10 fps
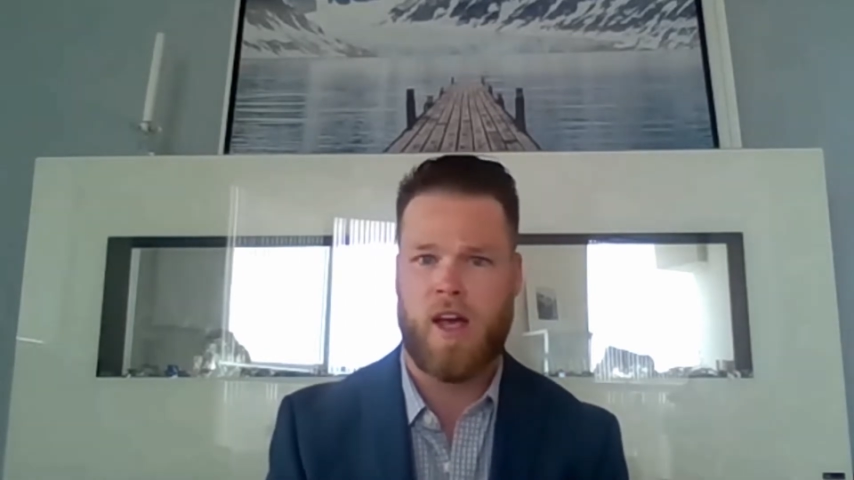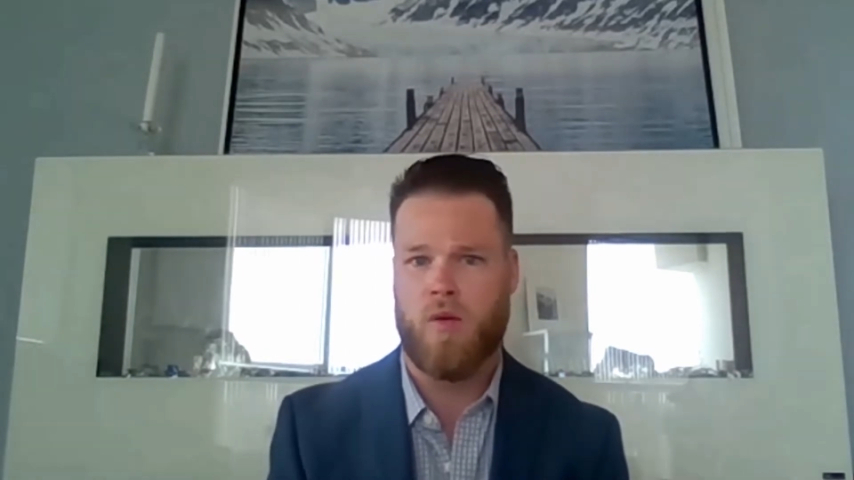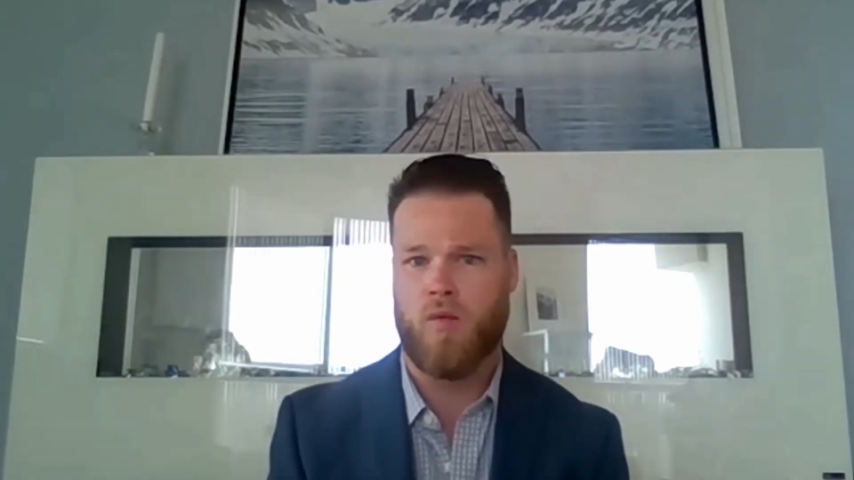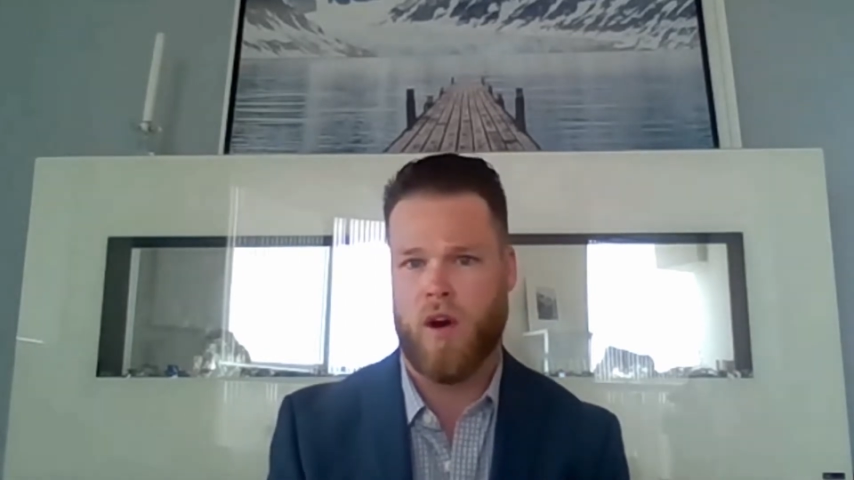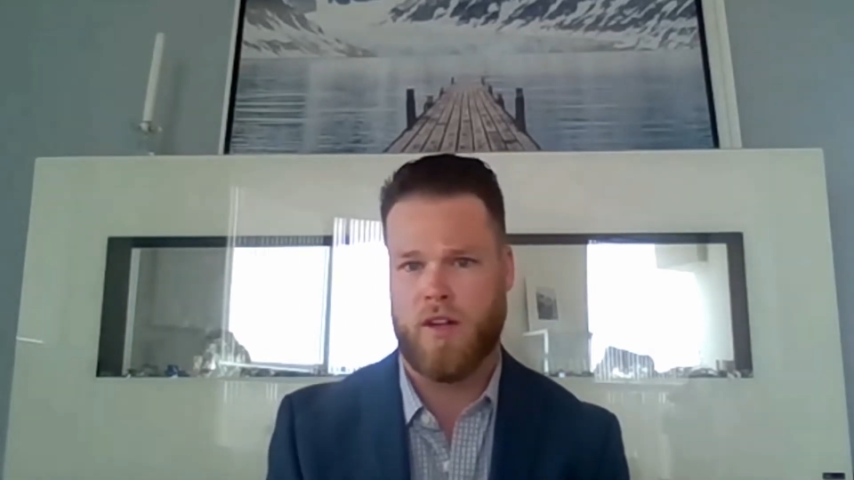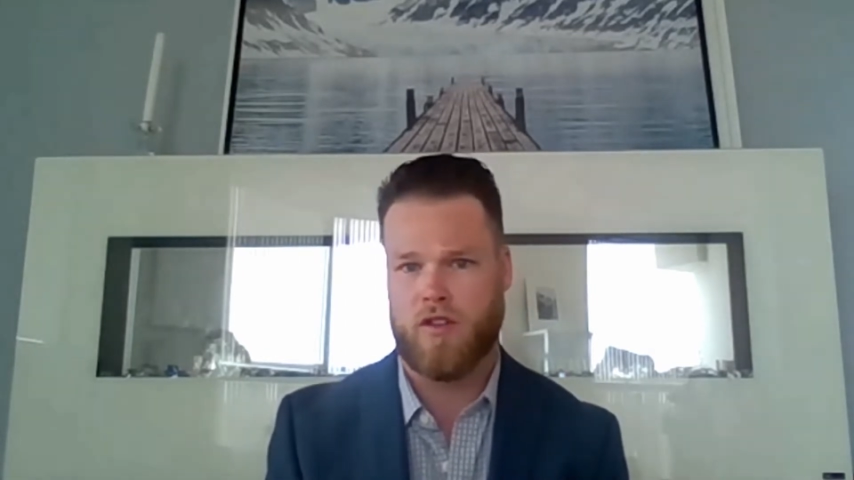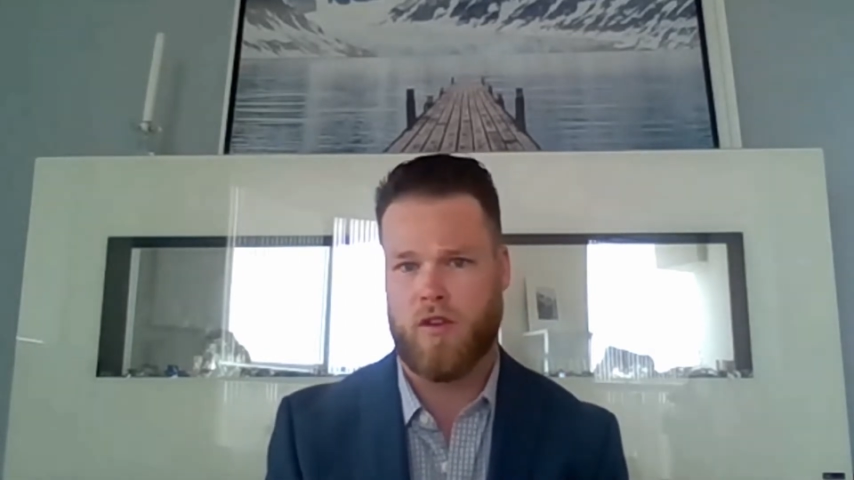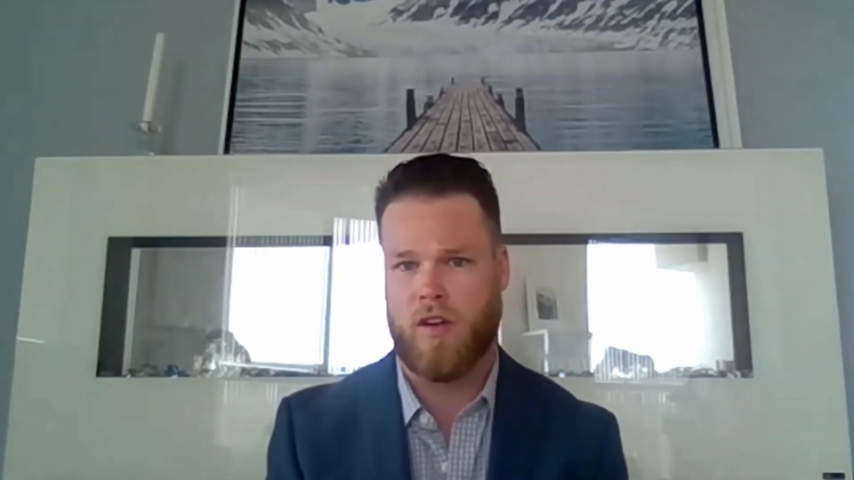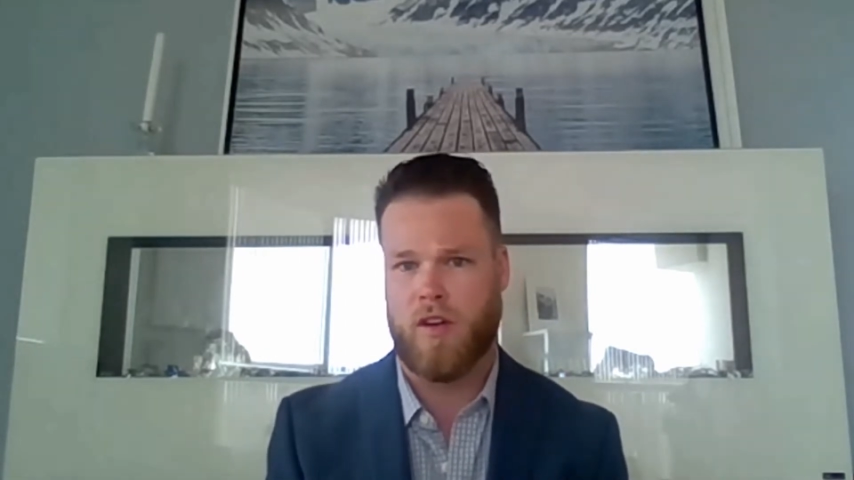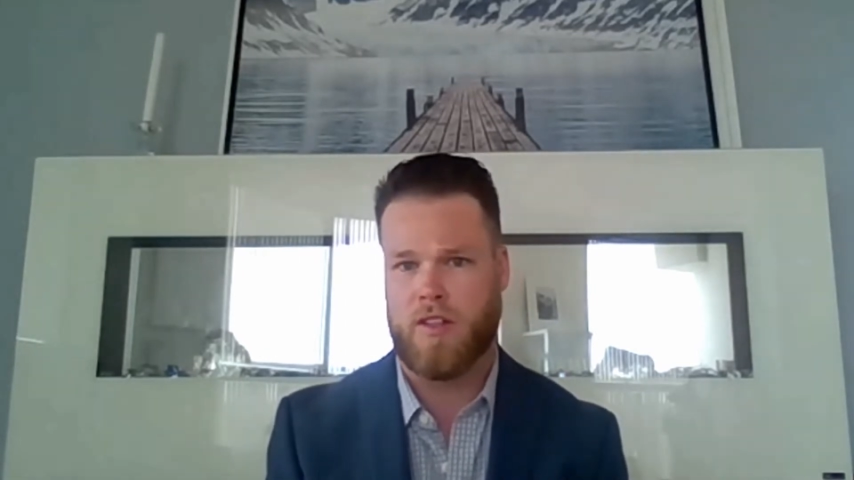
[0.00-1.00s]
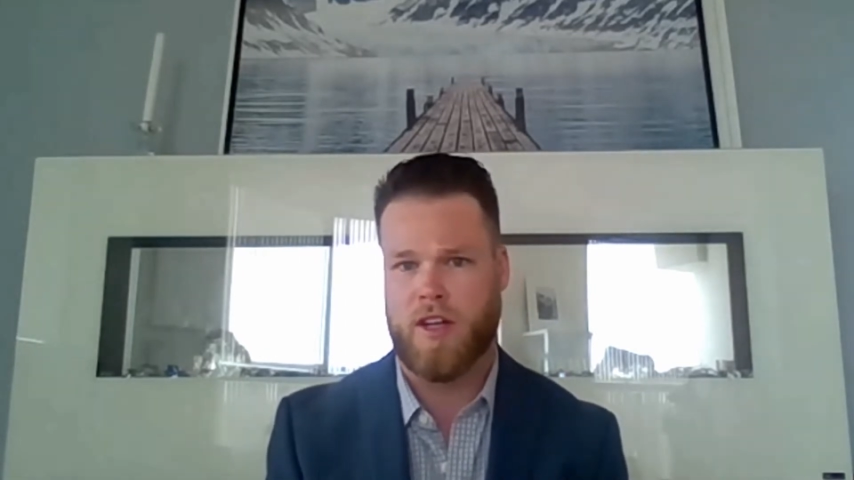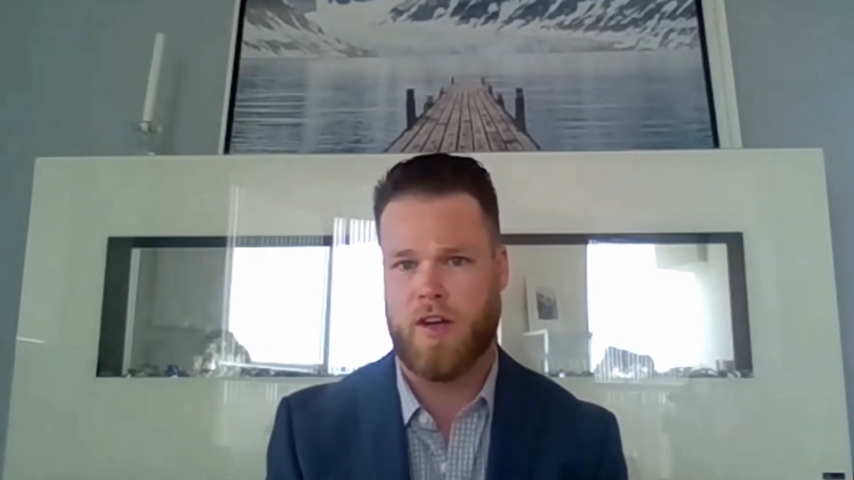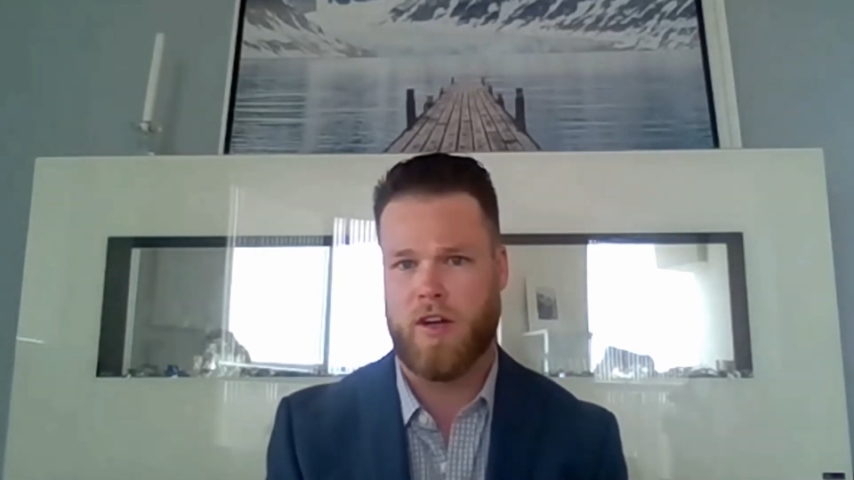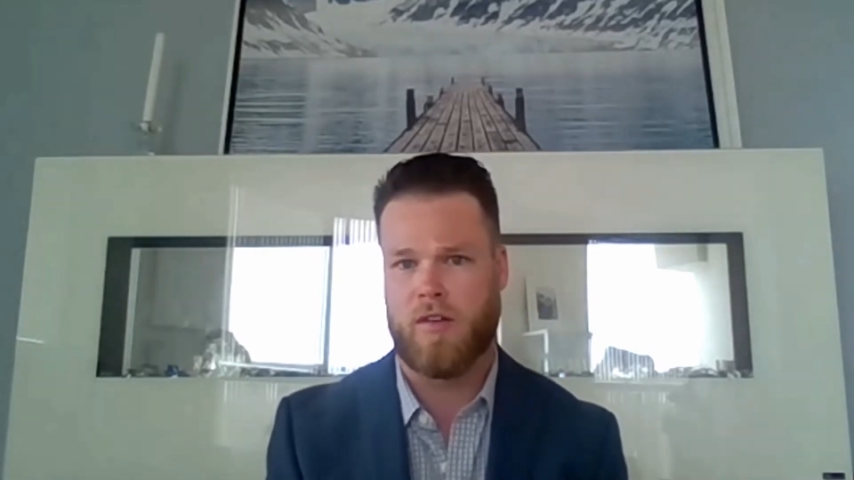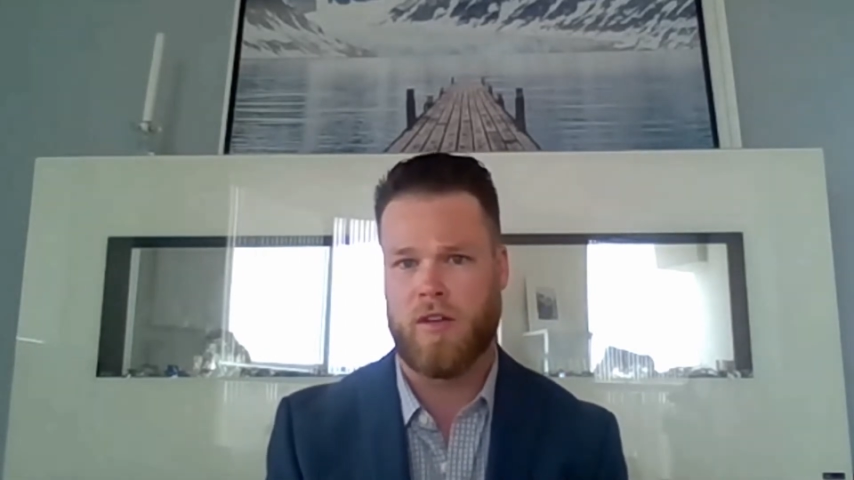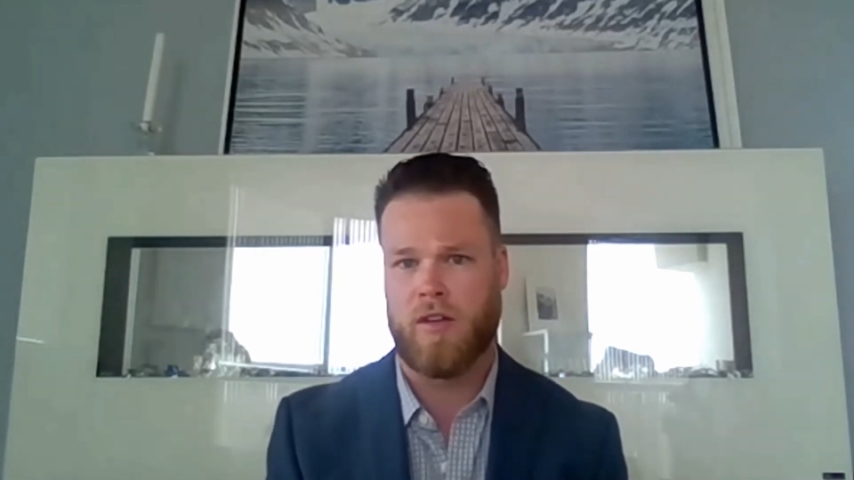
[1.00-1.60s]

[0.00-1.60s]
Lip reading: and 1 in Toronto, Ontario.